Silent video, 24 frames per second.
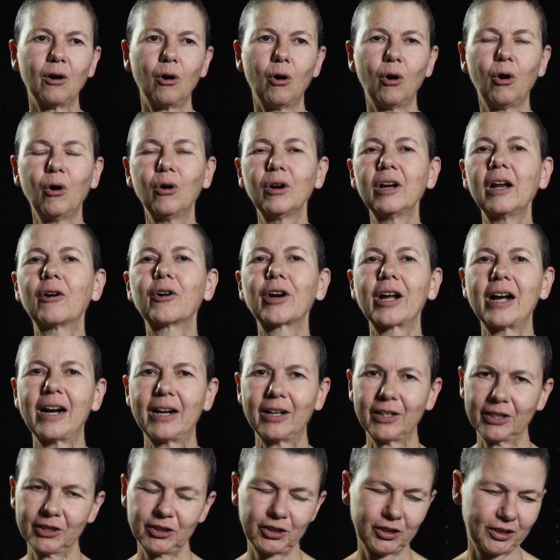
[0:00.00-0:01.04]
all our
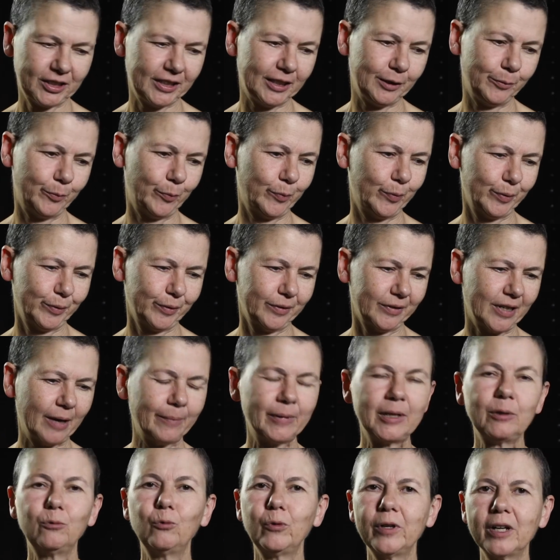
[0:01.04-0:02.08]
hardship, I
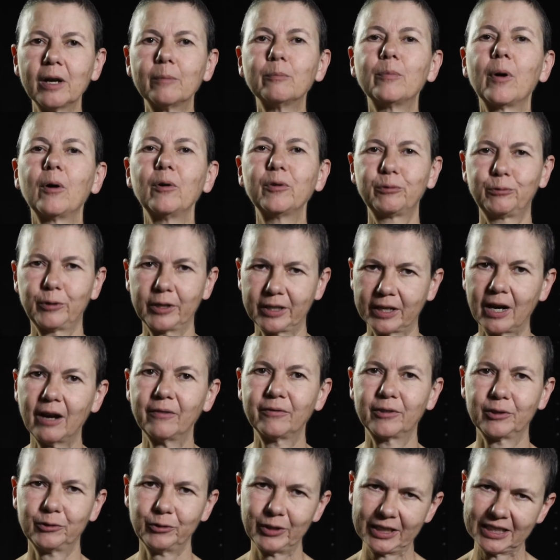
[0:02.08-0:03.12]
mean, we are both
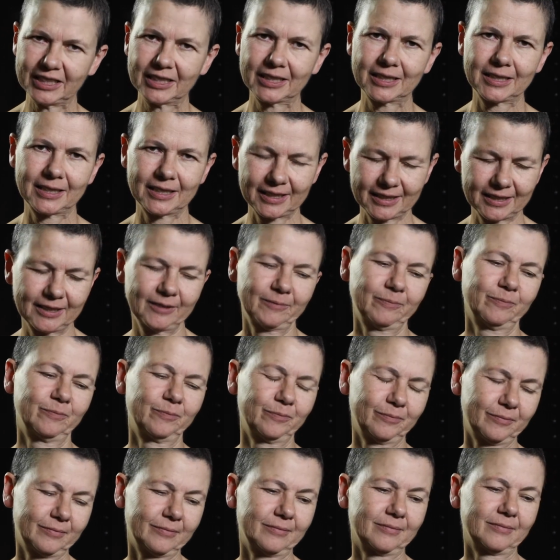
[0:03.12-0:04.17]
recoverists,
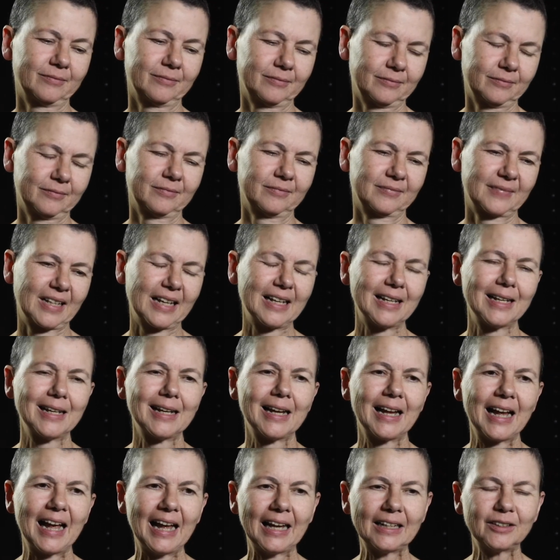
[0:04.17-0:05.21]

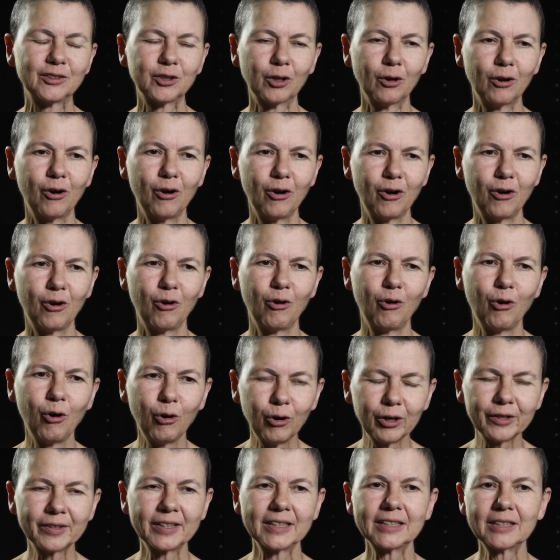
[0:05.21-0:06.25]
and
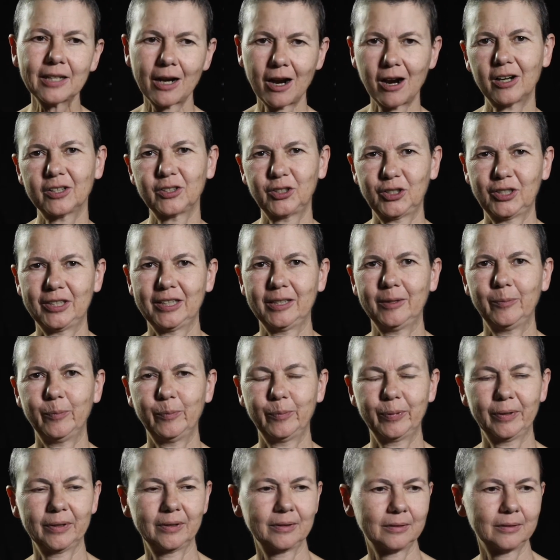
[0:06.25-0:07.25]
all this hardship